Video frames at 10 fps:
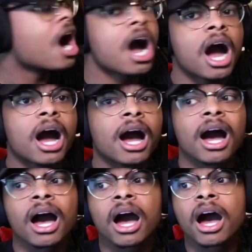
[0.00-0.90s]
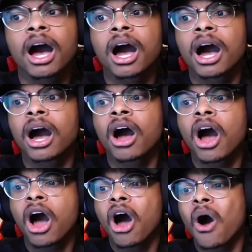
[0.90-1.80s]
if you remember but
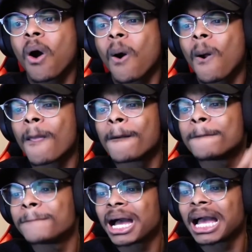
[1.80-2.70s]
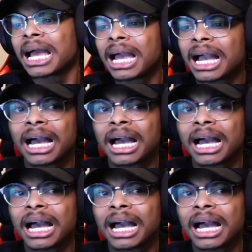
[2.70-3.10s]
last week I asked you